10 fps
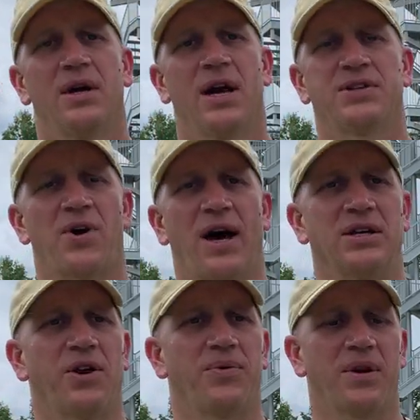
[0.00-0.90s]
And so,
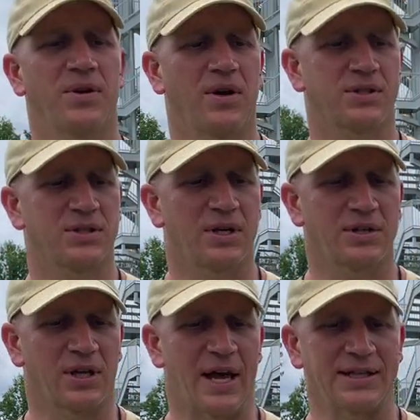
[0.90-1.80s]
you know,
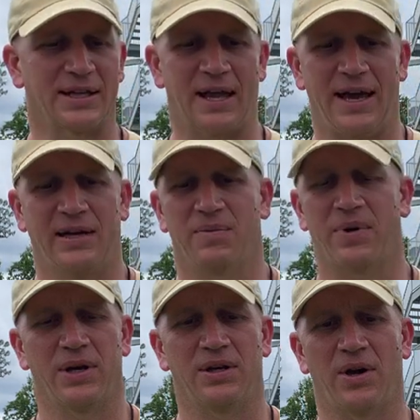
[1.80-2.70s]
there's a lot to like,
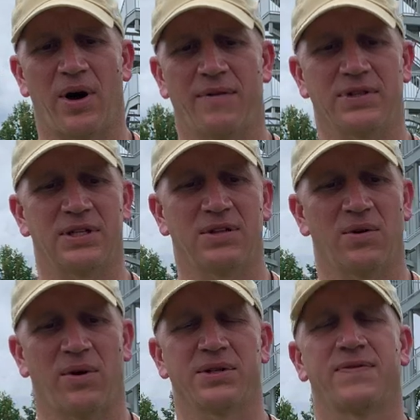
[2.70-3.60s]
but, you know, obviously
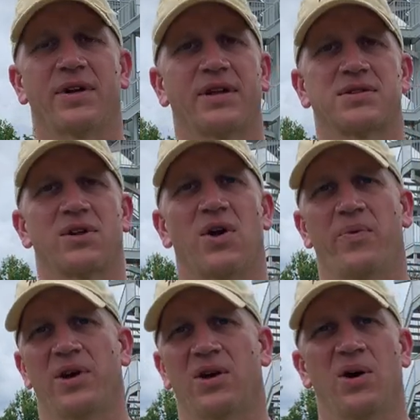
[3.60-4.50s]
you always feel like there's a long
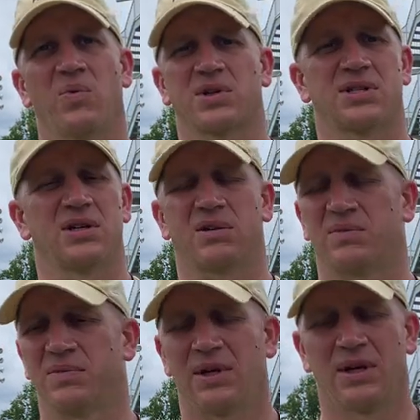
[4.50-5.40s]
way to go, and we're
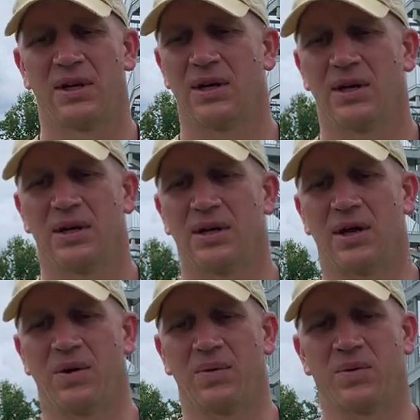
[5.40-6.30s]
still, you
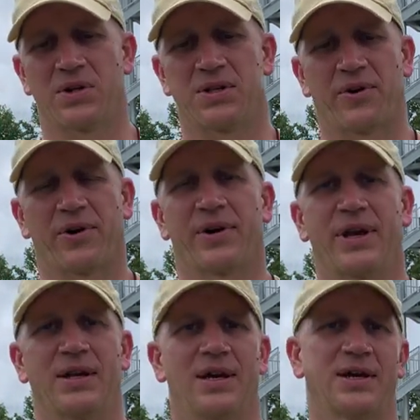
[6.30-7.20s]
know, we're still
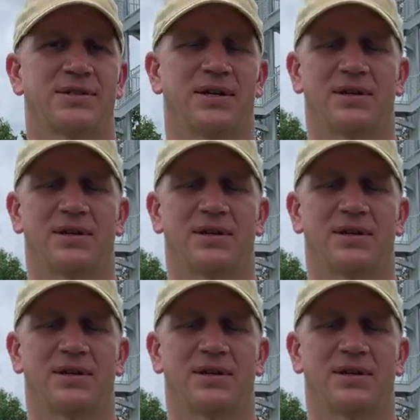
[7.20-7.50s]
early in this.